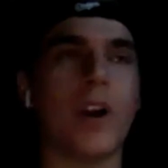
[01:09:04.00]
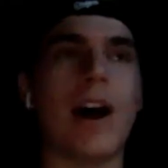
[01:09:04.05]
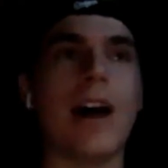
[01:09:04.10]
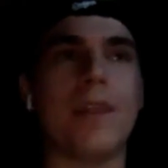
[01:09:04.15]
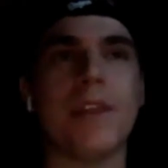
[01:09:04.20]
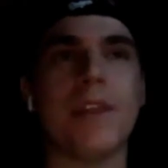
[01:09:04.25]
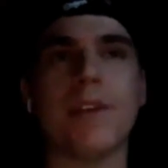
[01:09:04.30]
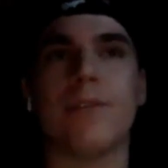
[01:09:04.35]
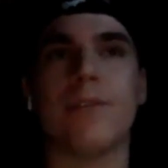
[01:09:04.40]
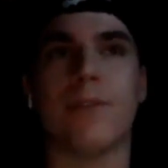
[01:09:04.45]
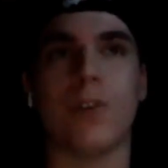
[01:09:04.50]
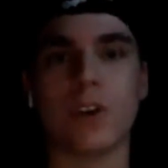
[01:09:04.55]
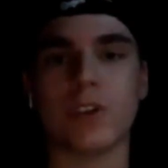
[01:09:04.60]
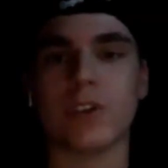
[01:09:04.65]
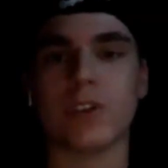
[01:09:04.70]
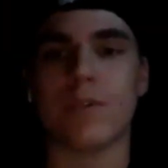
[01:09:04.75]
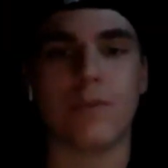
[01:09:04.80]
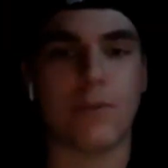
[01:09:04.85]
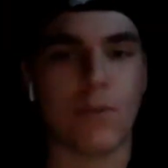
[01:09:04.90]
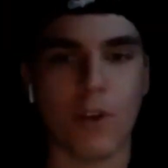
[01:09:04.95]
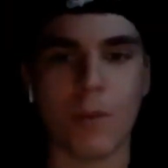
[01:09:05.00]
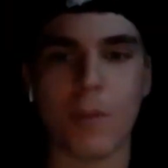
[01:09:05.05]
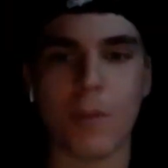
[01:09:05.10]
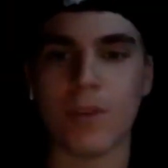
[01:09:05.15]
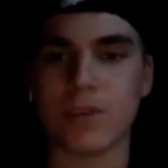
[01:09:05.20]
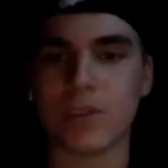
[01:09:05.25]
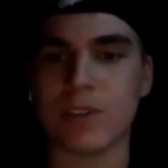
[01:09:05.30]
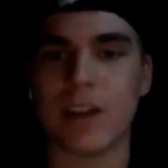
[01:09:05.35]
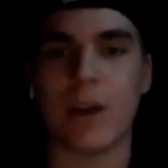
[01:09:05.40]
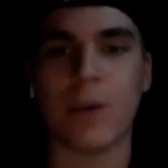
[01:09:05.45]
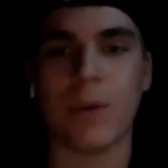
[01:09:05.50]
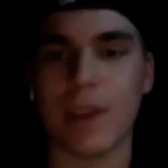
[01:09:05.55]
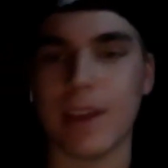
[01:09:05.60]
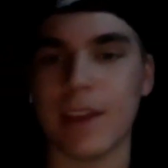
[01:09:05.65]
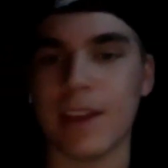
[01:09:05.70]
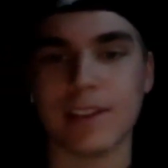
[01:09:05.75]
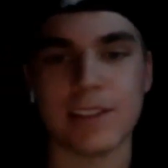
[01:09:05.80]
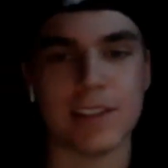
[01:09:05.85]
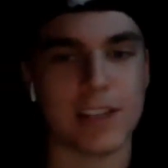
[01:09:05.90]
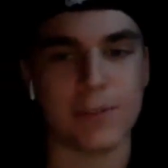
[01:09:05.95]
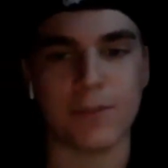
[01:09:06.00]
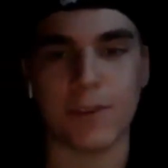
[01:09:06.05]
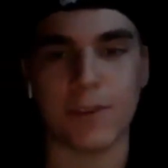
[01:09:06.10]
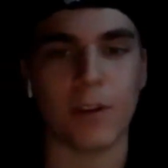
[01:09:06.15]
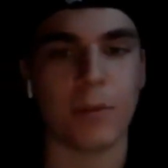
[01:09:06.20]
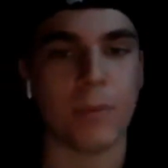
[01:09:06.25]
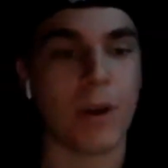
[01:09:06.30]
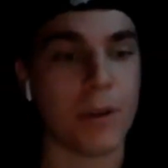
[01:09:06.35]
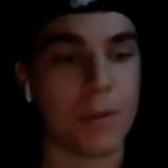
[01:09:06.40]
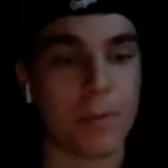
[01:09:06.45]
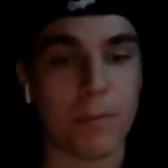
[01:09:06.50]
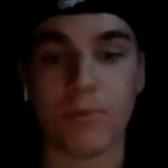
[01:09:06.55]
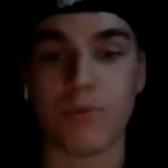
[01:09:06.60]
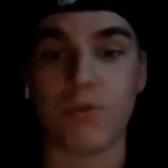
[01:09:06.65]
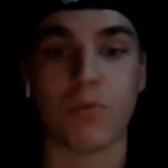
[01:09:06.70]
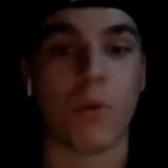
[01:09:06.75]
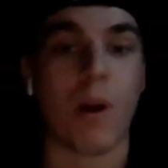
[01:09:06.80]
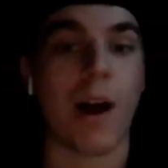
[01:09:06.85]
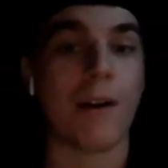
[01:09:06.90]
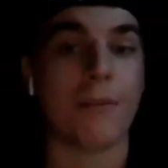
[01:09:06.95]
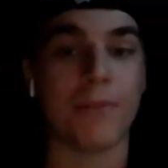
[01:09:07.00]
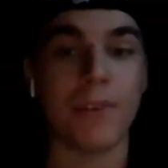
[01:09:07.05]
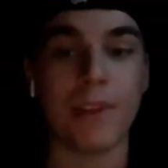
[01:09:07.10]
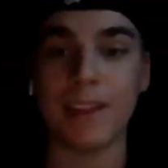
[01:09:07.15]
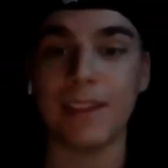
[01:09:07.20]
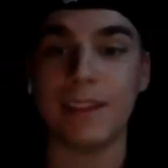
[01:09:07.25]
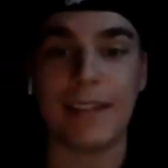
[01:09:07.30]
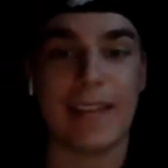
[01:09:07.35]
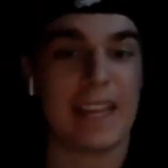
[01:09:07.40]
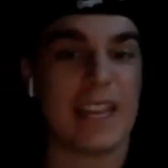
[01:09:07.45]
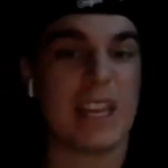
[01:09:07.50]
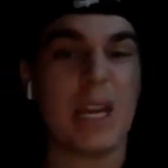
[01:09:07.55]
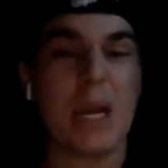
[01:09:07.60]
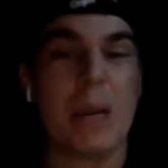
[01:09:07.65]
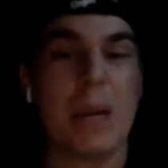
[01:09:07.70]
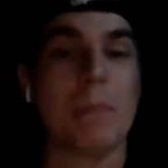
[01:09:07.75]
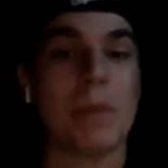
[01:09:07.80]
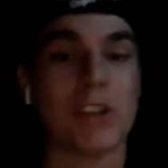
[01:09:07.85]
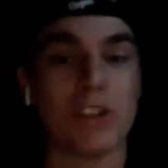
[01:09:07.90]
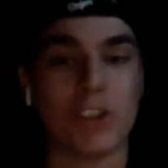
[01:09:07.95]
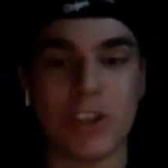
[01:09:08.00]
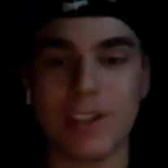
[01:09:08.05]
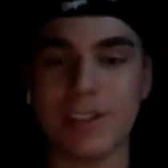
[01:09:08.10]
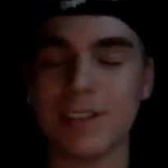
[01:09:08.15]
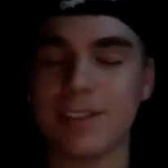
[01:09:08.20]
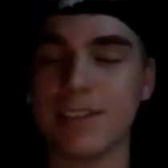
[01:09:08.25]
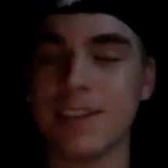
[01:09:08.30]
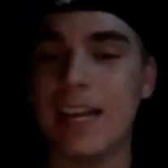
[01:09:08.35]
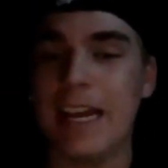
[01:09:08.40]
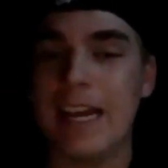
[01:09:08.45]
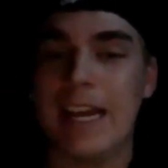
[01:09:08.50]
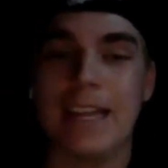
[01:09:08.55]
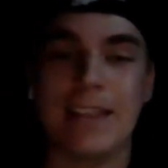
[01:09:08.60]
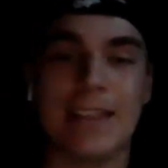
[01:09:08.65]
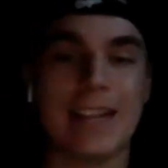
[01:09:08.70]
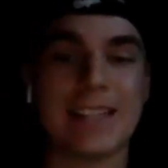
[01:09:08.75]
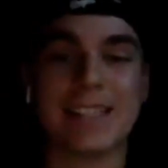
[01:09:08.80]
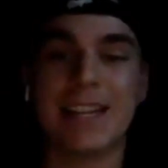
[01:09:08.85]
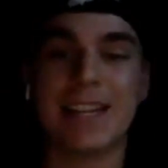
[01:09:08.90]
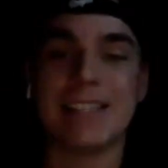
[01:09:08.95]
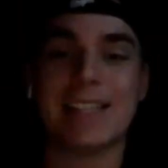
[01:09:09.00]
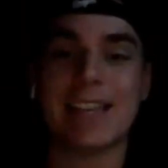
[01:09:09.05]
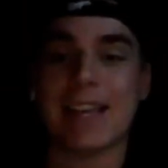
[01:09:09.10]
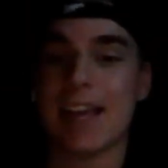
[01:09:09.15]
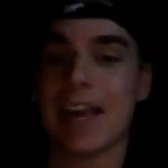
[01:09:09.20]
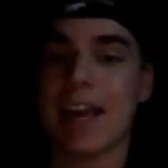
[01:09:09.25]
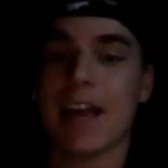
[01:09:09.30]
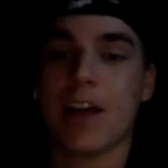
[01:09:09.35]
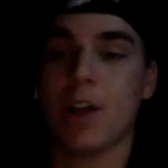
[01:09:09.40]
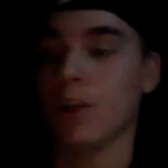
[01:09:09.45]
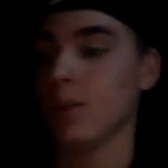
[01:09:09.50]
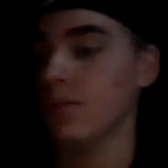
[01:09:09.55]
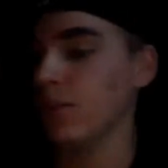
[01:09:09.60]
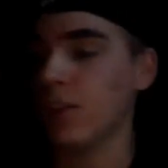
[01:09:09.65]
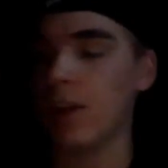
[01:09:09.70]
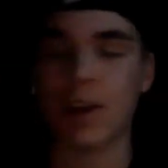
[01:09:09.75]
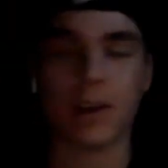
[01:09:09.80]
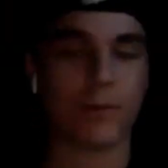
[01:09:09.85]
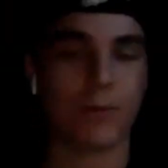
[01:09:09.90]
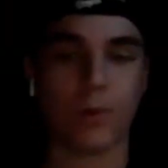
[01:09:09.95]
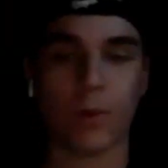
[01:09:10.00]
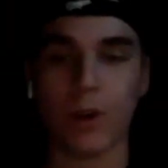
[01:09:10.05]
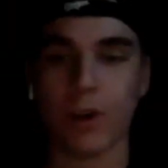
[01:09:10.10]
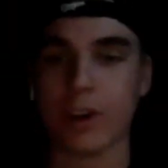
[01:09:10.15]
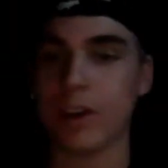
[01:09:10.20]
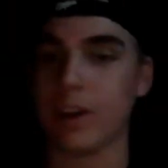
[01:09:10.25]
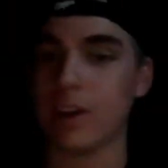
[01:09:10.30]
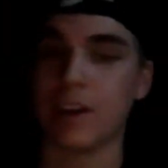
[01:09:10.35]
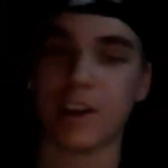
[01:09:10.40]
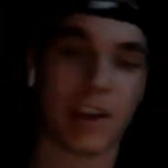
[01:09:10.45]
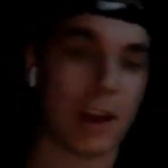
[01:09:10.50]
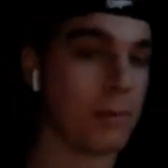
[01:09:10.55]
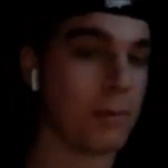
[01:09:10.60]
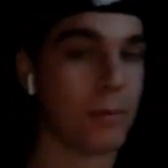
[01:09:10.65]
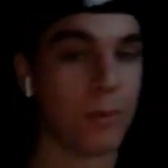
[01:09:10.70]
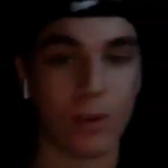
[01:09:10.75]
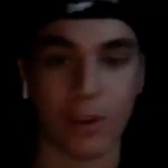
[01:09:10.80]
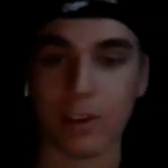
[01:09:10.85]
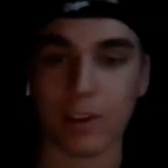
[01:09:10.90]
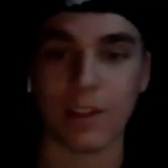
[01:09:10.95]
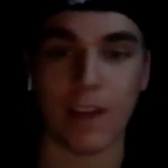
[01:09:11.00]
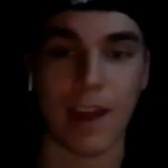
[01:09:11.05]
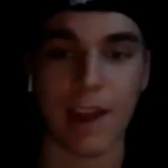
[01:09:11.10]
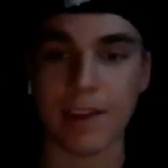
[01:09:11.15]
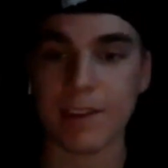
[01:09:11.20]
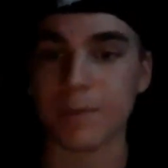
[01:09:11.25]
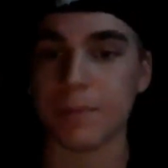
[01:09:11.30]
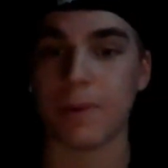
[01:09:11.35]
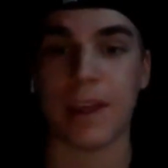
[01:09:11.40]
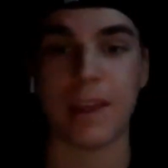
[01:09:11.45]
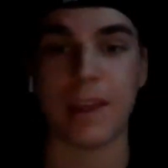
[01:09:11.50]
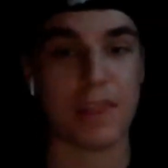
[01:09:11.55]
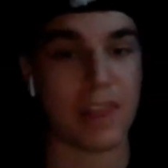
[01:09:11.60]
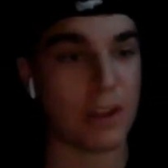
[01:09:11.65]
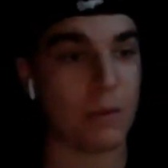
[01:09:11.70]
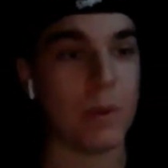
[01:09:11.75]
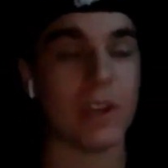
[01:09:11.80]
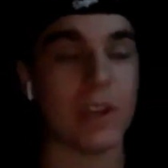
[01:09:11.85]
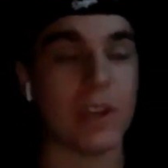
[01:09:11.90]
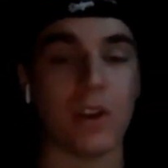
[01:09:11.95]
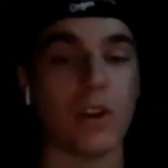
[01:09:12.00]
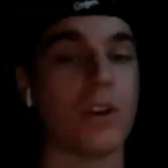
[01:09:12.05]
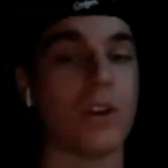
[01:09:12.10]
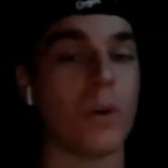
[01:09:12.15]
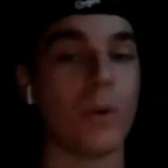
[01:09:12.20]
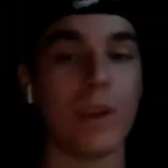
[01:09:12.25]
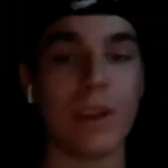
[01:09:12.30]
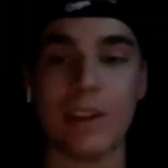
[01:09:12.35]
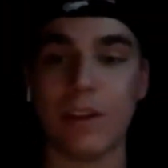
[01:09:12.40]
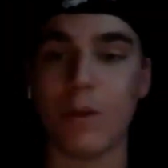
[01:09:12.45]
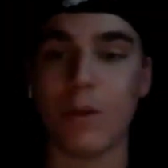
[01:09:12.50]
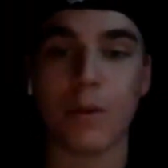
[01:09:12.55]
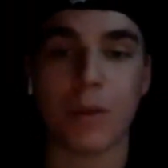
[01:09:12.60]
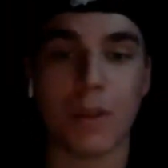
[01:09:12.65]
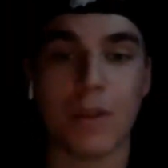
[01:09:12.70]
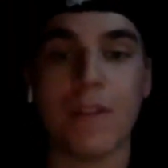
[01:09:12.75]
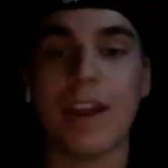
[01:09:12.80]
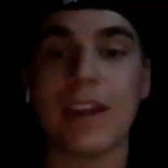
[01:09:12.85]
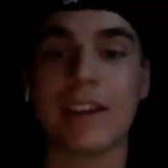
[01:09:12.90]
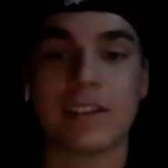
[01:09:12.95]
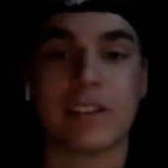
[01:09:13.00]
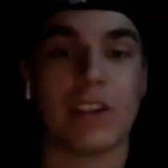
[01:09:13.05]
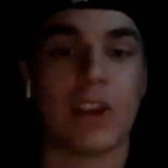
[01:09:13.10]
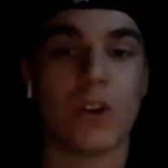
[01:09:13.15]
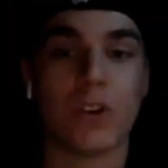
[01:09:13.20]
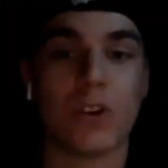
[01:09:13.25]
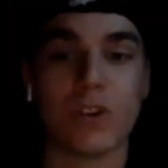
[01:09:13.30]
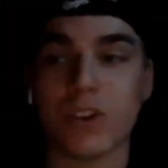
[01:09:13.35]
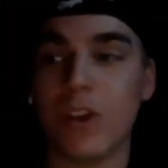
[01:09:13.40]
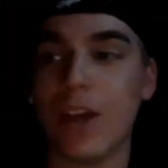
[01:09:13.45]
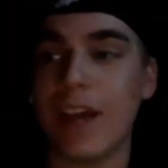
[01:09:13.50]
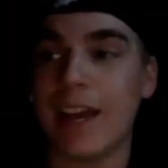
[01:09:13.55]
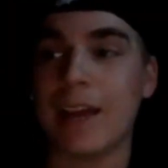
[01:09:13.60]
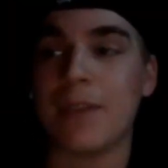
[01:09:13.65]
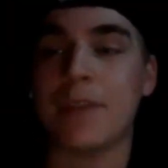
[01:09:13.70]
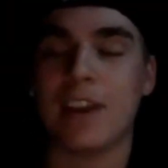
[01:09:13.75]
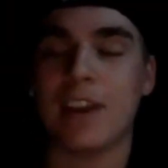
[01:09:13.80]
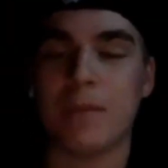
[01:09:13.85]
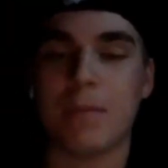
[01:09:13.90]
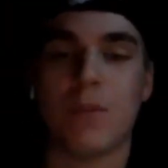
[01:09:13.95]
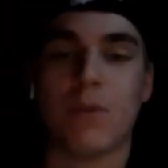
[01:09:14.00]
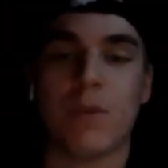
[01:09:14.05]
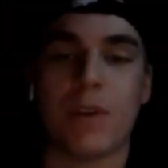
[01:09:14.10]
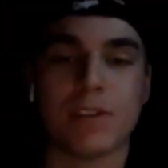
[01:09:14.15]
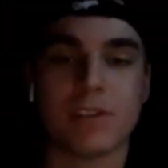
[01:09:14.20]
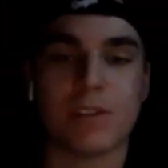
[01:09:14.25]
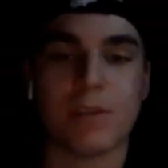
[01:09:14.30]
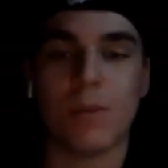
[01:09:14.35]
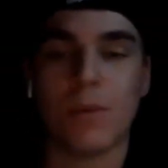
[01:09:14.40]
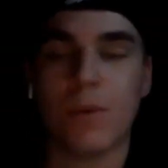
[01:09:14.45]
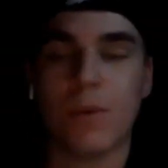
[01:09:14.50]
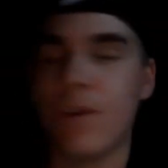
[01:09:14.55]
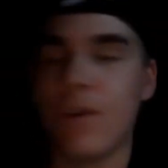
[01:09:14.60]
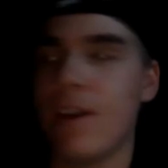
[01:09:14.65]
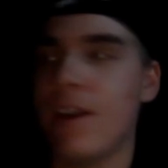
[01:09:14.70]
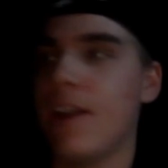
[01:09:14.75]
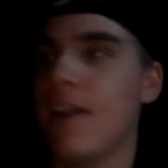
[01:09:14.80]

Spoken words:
I think first and foremost, I want to hit a 6-figure month profit, like commissions. That's going to take a hell of a lot of work. couple more clients, but I think we can do it here within the next year or so. Like, I think it'd be reasonable.